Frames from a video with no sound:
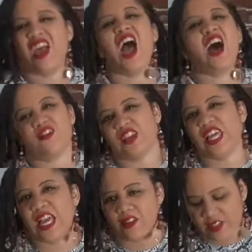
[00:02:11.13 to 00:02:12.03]
I feel
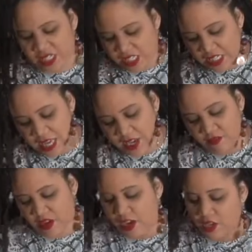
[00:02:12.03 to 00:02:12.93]
like having a good night,
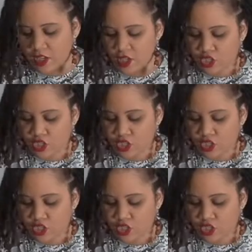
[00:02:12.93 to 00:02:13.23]
right?